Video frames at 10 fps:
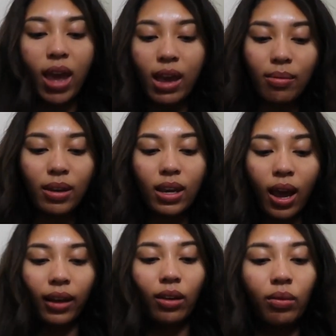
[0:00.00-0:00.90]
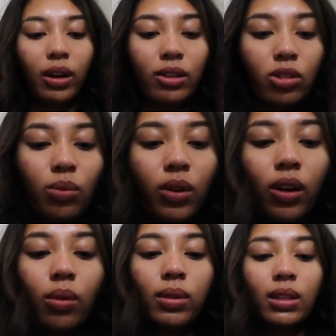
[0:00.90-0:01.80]
maybe I can wear it to
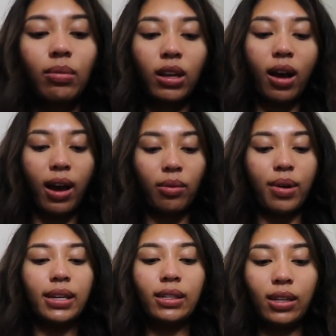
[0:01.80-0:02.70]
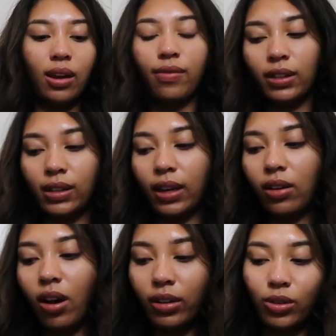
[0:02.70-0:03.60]
work with something high-waisted if it's like
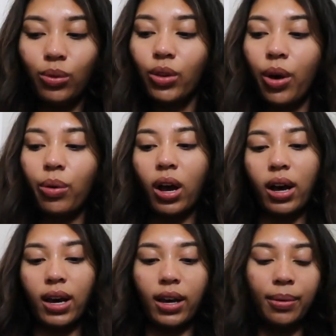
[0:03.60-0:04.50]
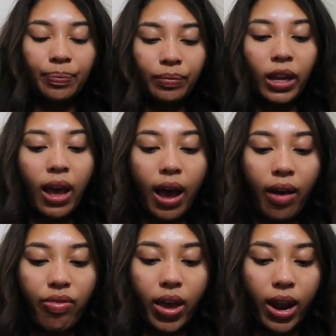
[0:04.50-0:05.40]
not too low cut.
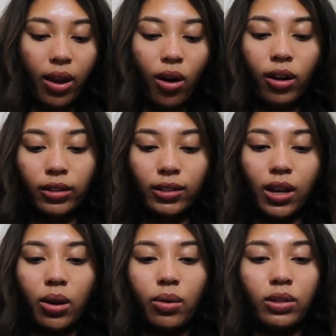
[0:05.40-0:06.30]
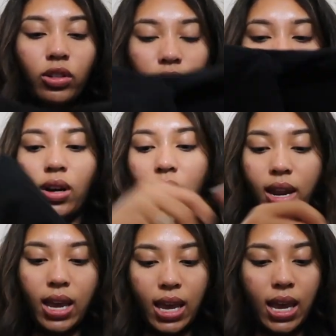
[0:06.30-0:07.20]
And then I also just
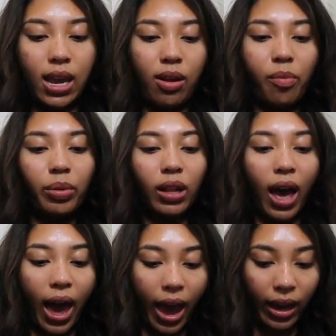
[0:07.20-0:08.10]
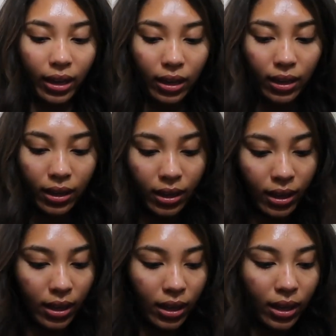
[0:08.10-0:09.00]
got it in black
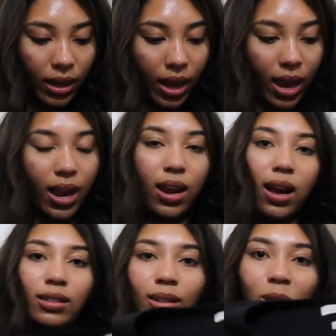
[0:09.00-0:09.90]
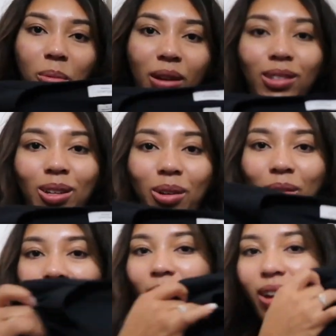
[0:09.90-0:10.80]
and it has a little bit of
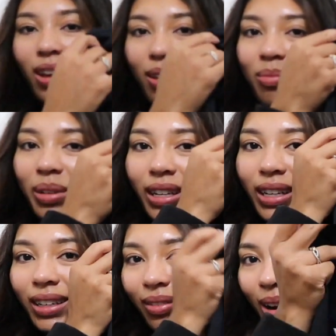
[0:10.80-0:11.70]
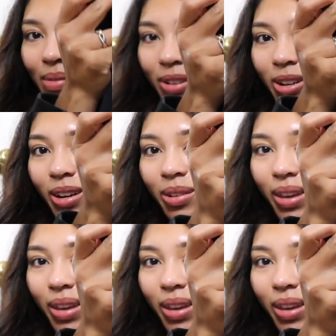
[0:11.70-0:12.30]
deodorant on it but whatever who